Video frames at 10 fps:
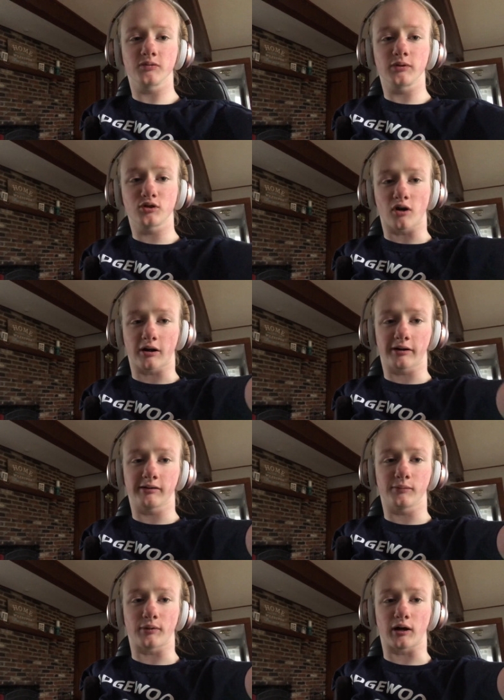to be
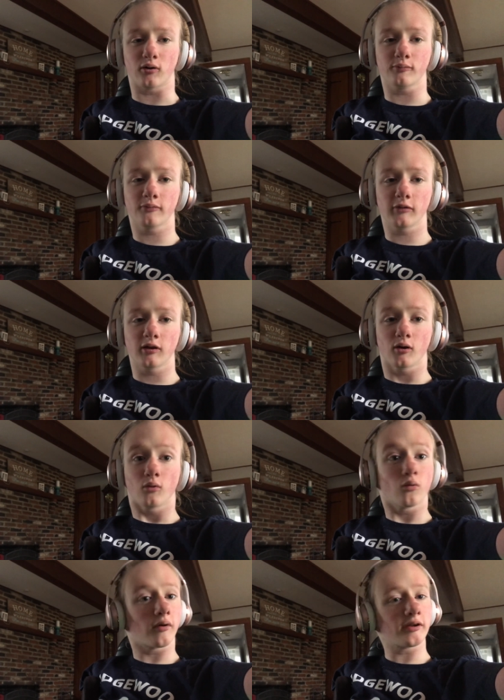talking about
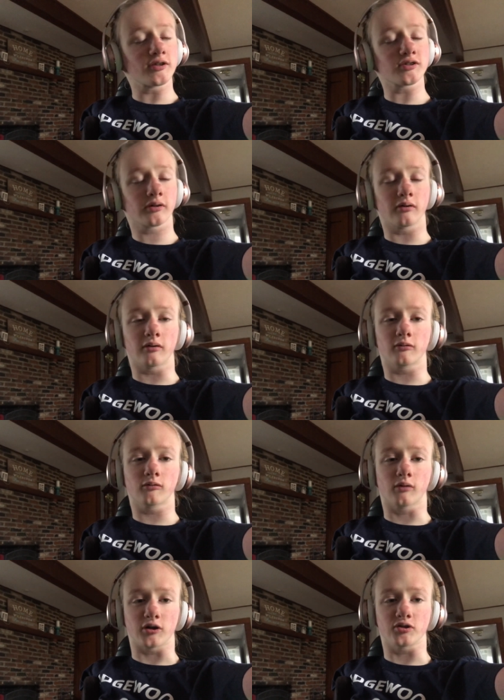what is caudal
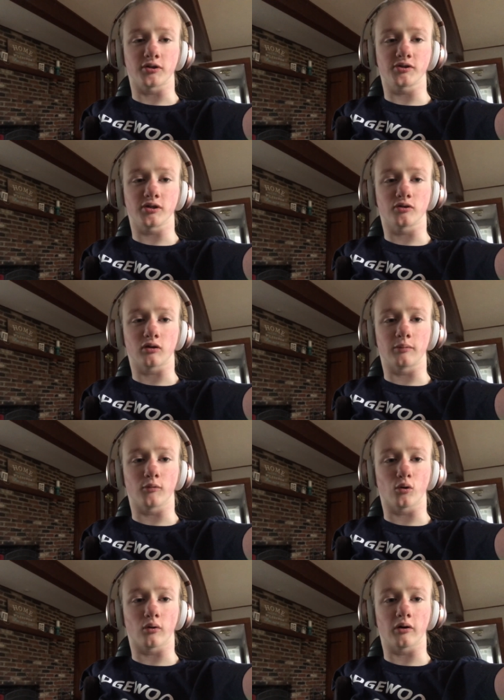regression
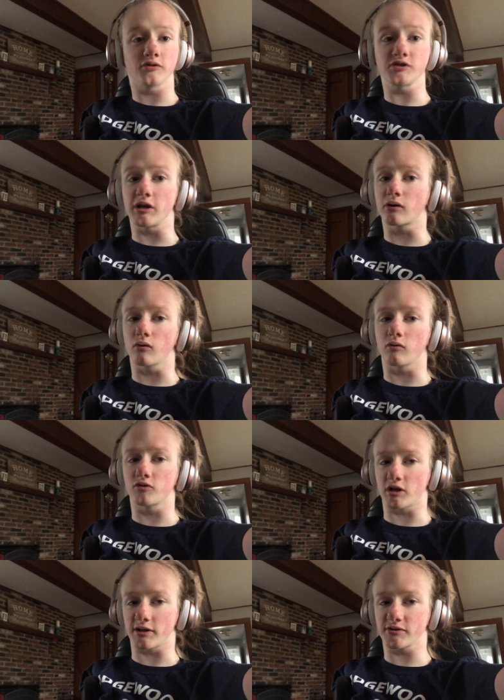syndrome or sacral
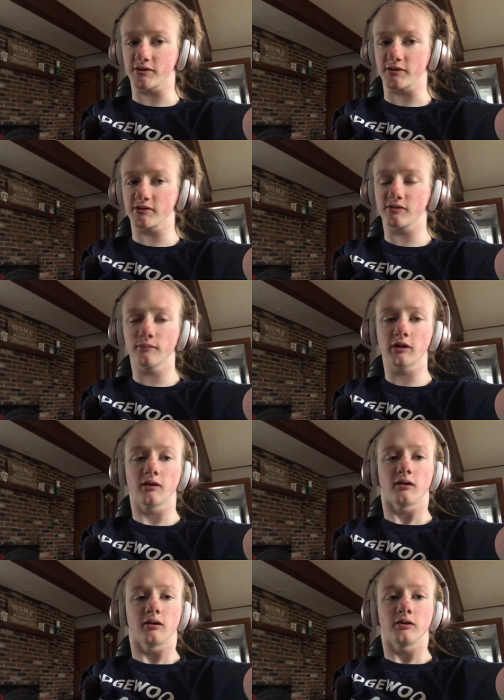agenesis.
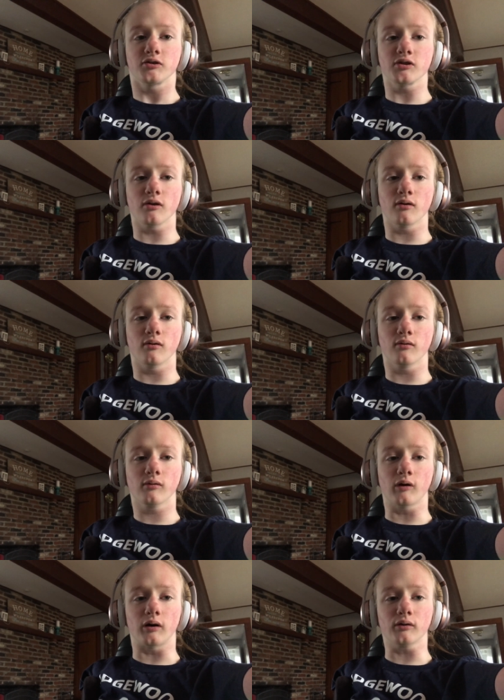So,
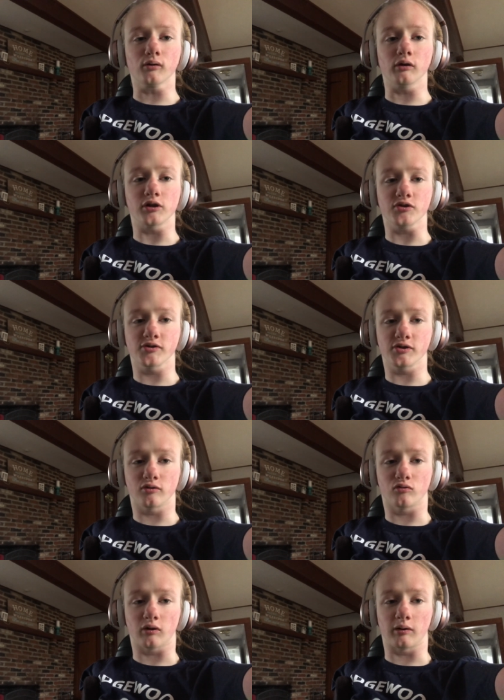caudal regression
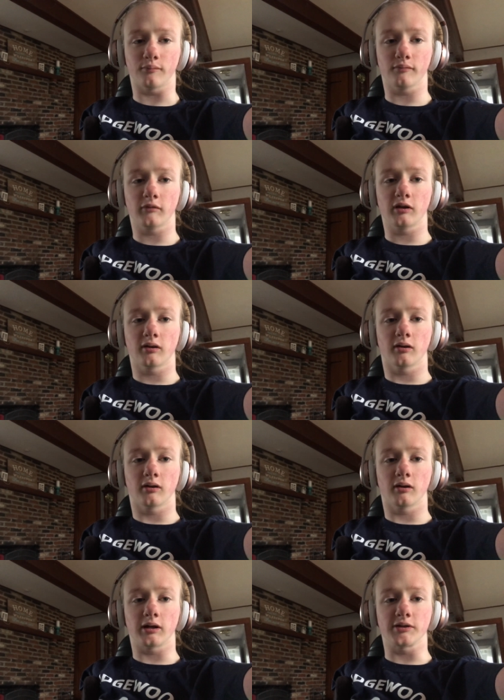syndrome
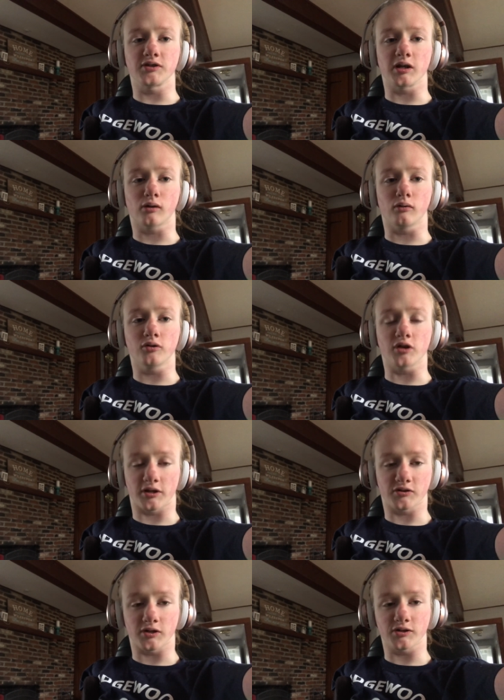and sacral
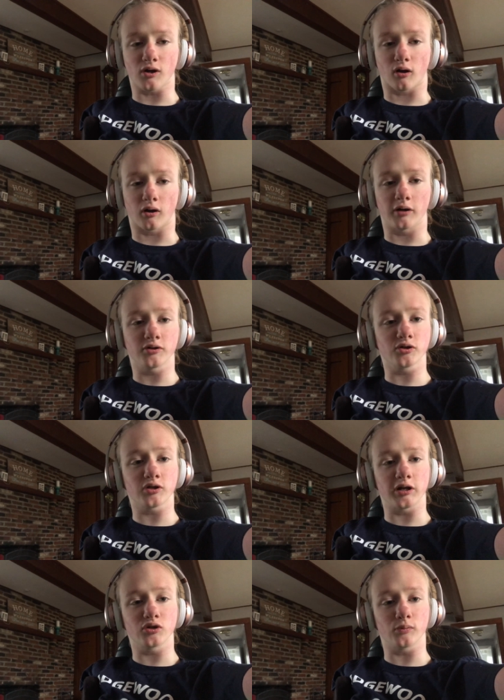agenesis are
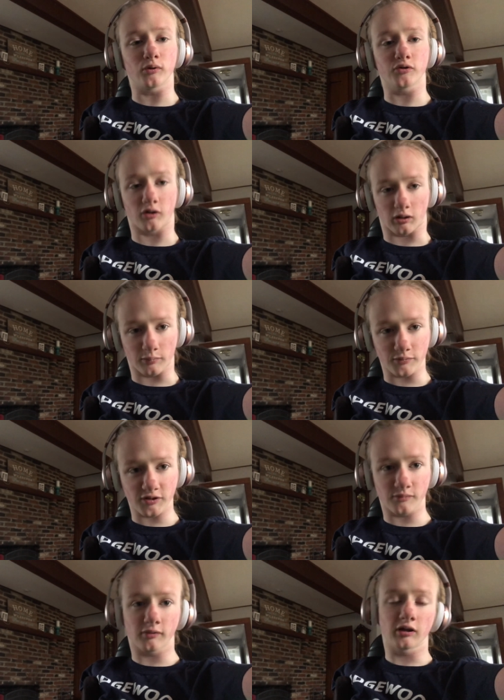interchangeable
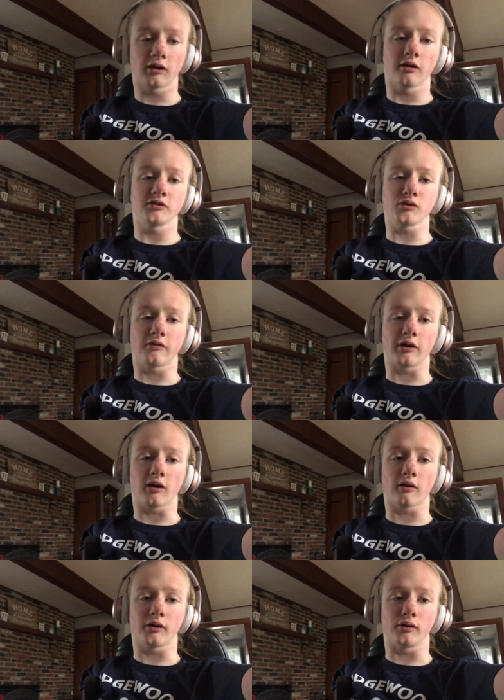terms, so
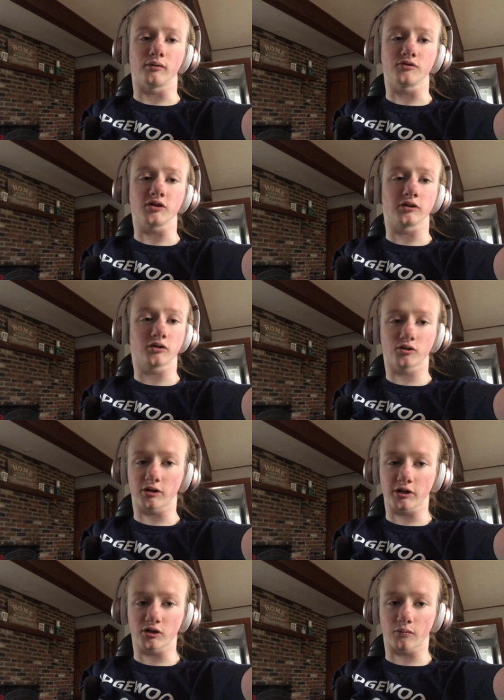they are used
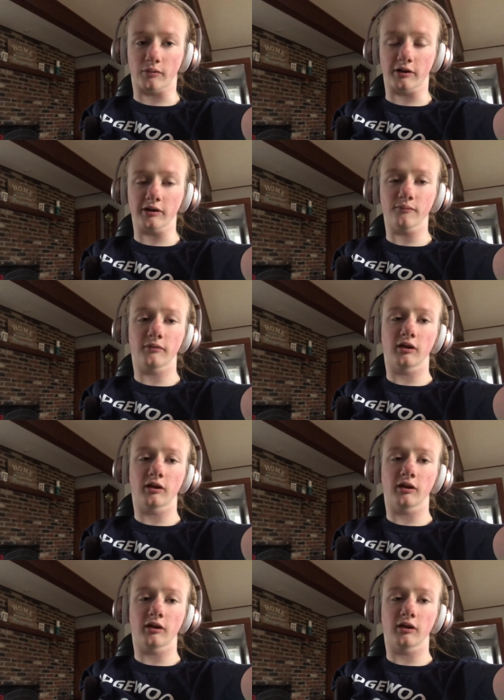interchangeably.